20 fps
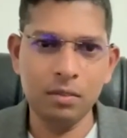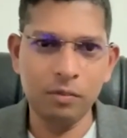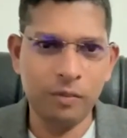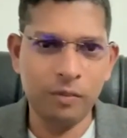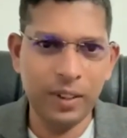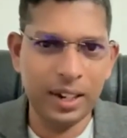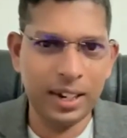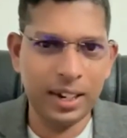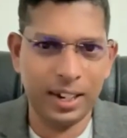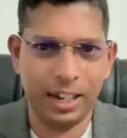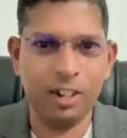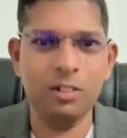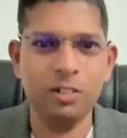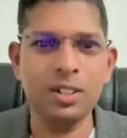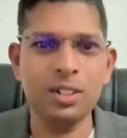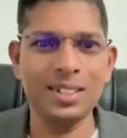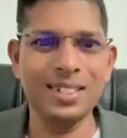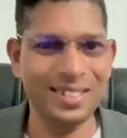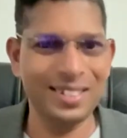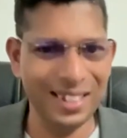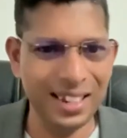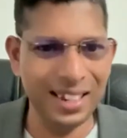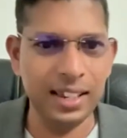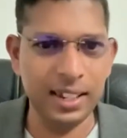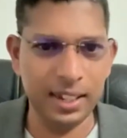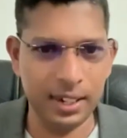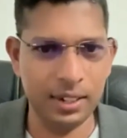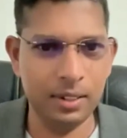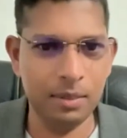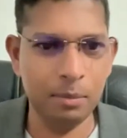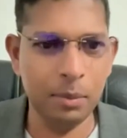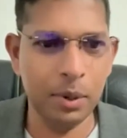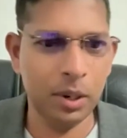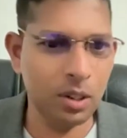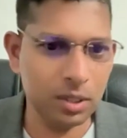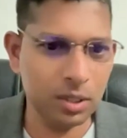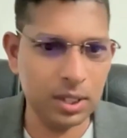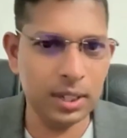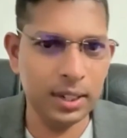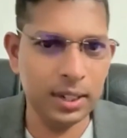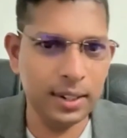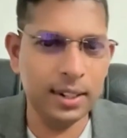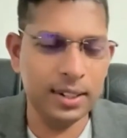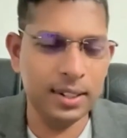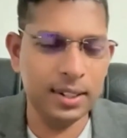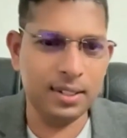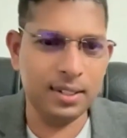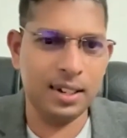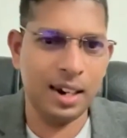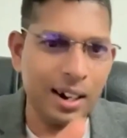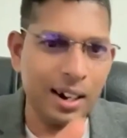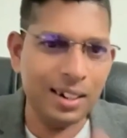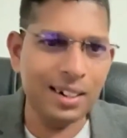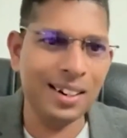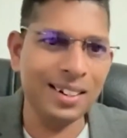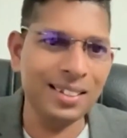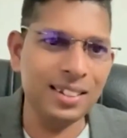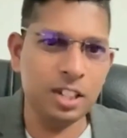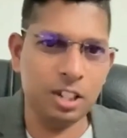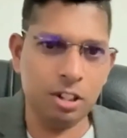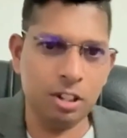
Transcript: we cannot see because it is under the